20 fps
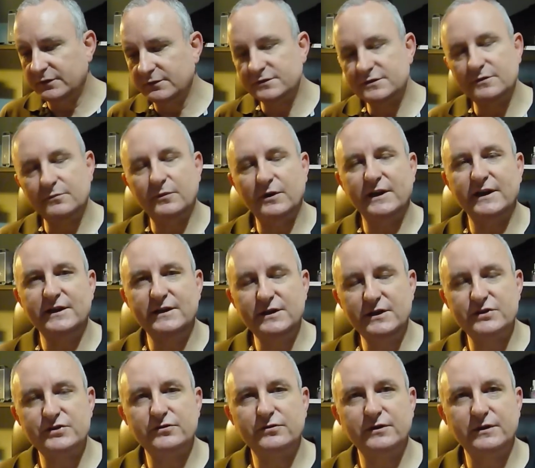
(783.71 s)
Those are my
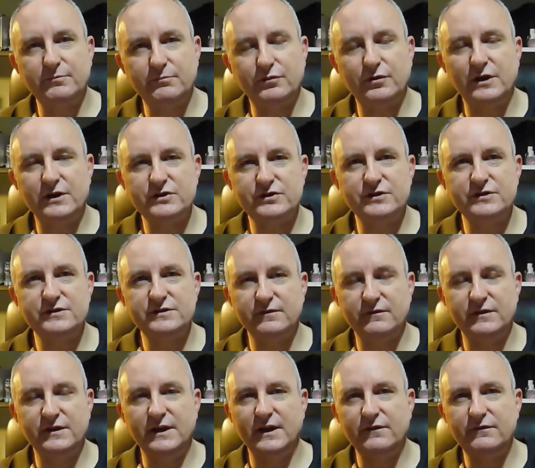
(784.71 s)
initial impressions
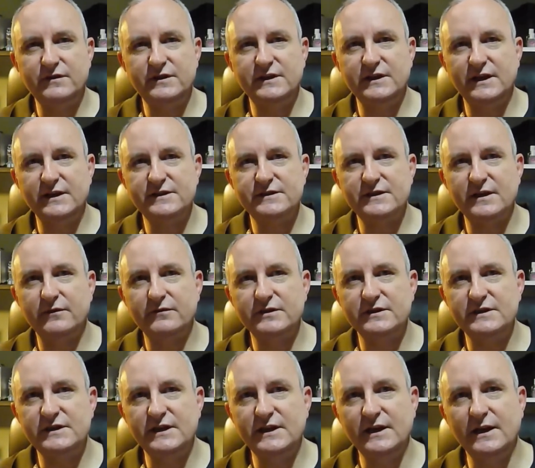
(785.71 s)
of the
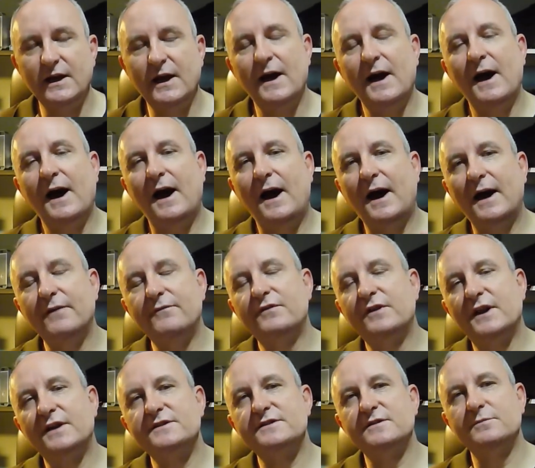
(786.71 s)
FT-817. I've
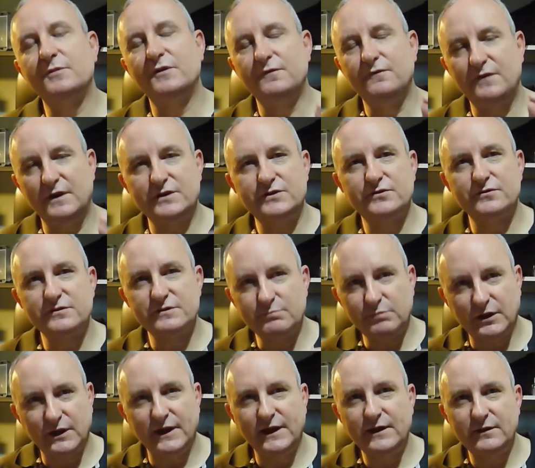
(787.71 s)
got some adventures
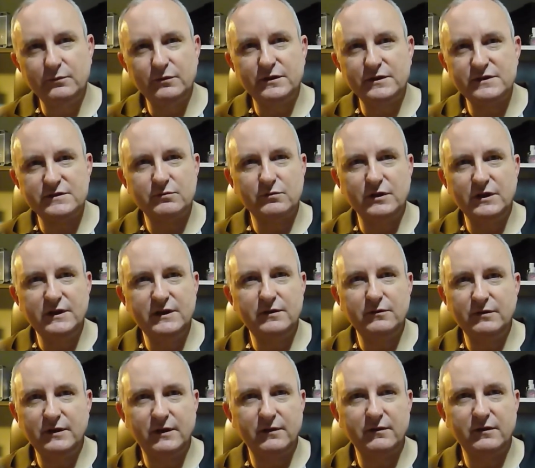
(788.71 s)
planned with this
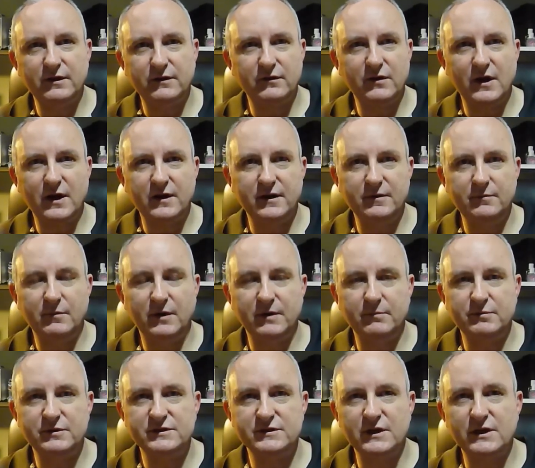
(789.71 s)
radio now that I've got it in my
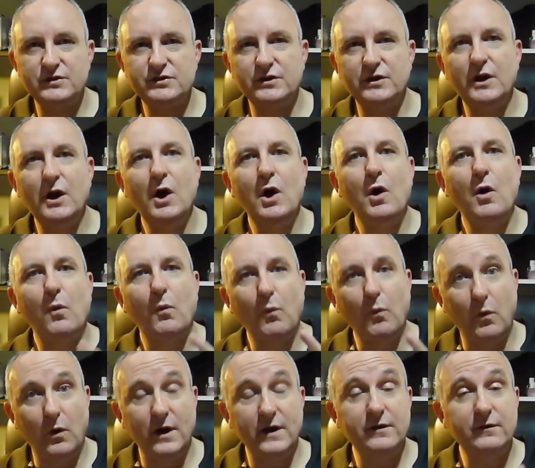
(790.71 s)
possession,
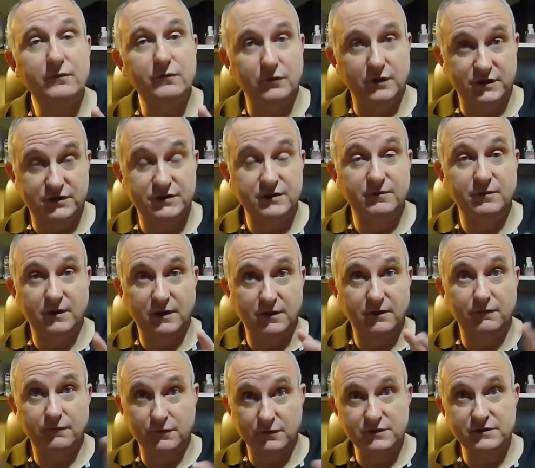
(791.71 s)
one of which, and
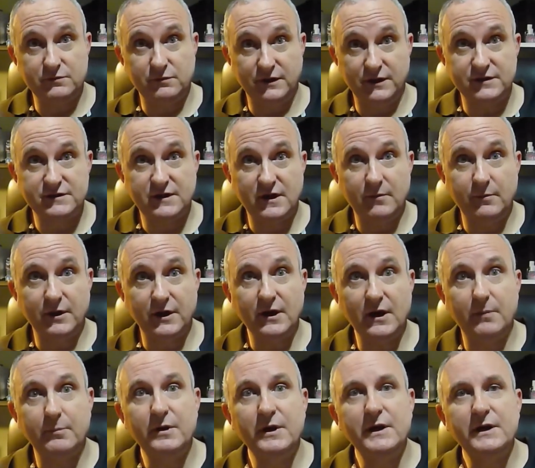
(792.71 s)
the first one that's coming
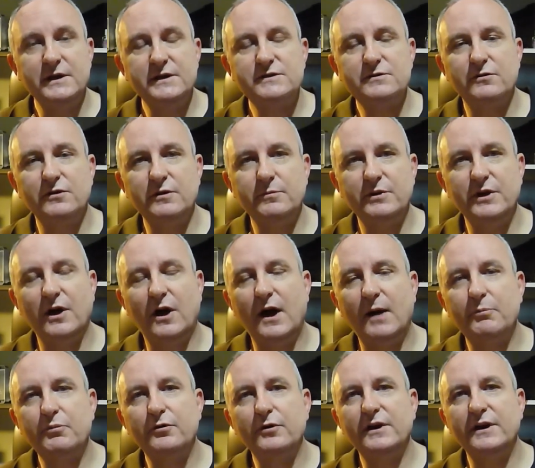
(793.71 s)
up, is going to be
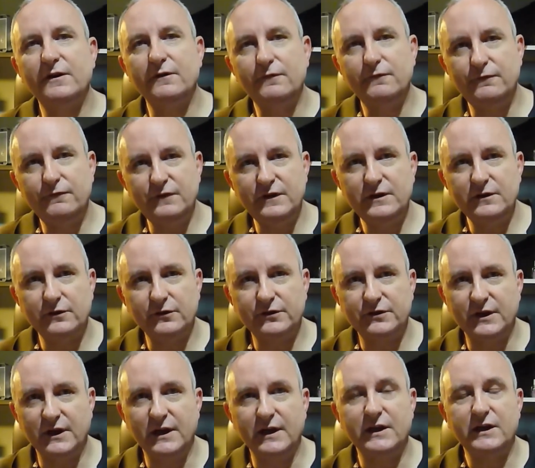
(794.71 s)
operating field
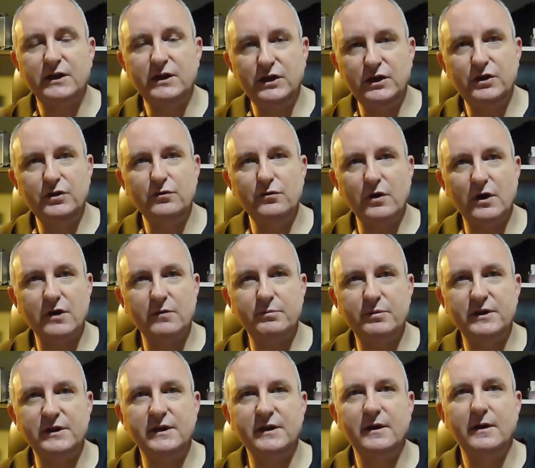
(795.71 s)
day,
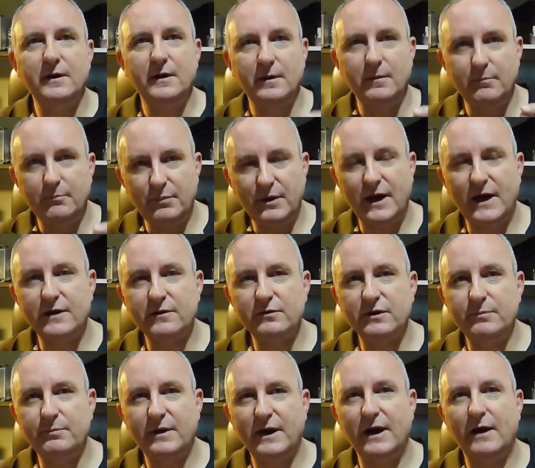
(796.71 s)
QRP,
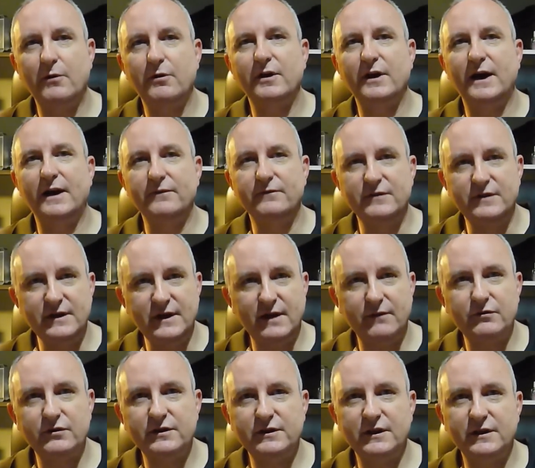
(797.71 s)
battery powered. I've
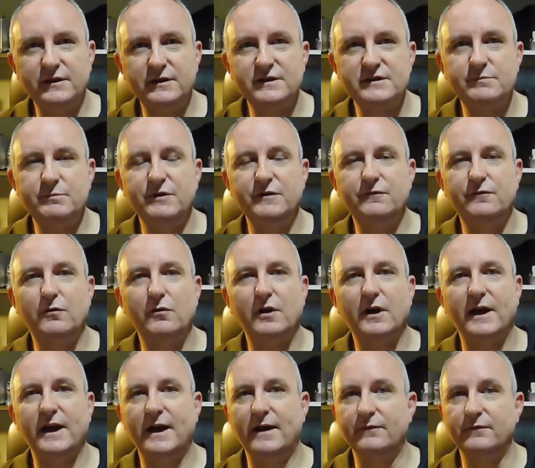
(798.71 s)
never done this
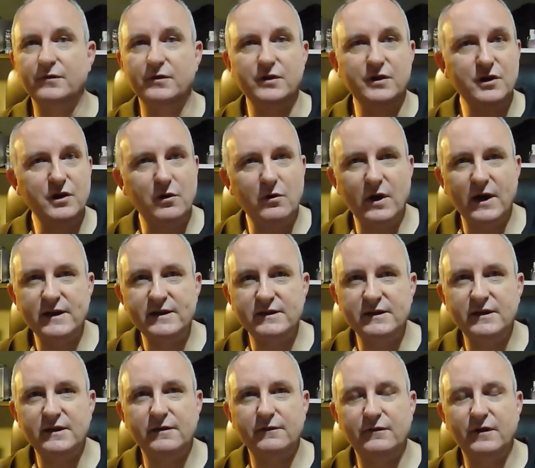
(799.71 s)
before. I have no
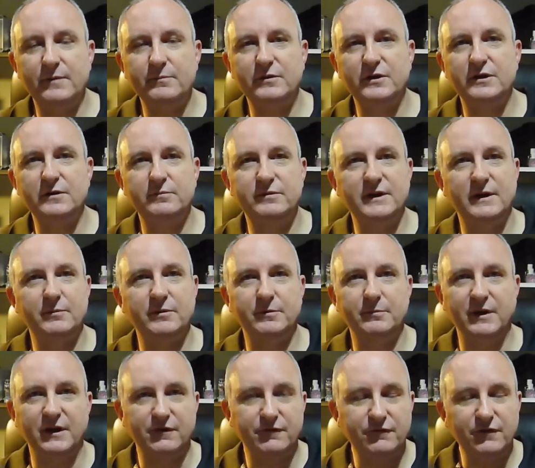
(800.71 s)
idea if I'm going to be able to
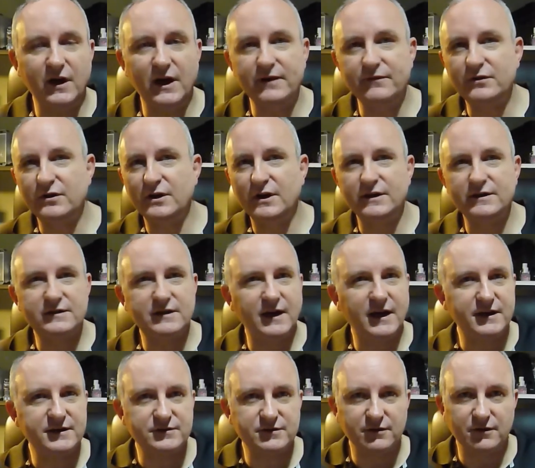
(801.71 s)
make 5
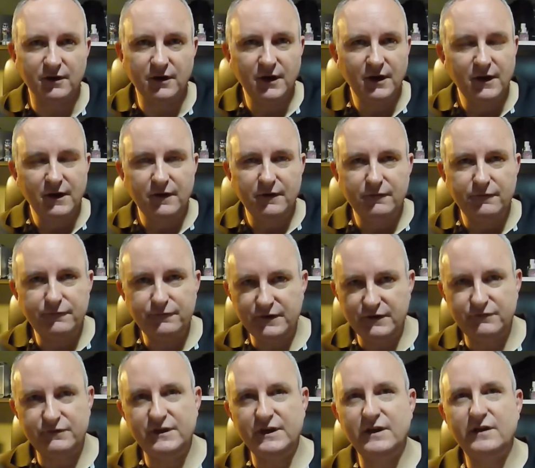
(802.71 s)
contacts or
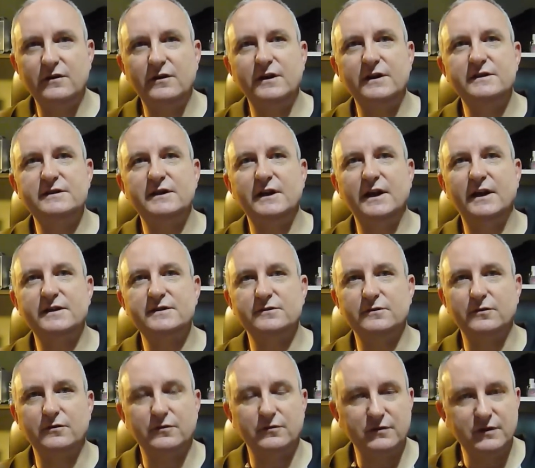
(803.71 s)
50 contacts
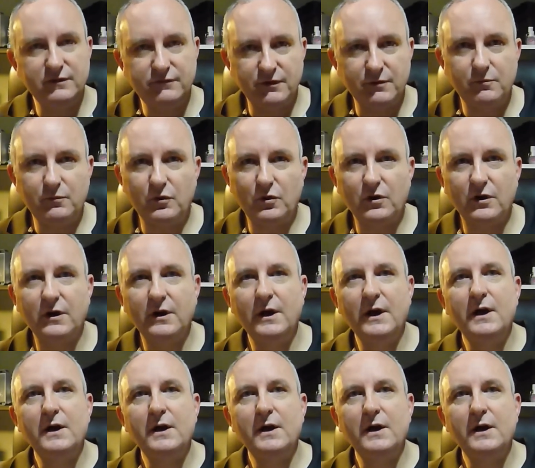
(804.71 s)
or even more.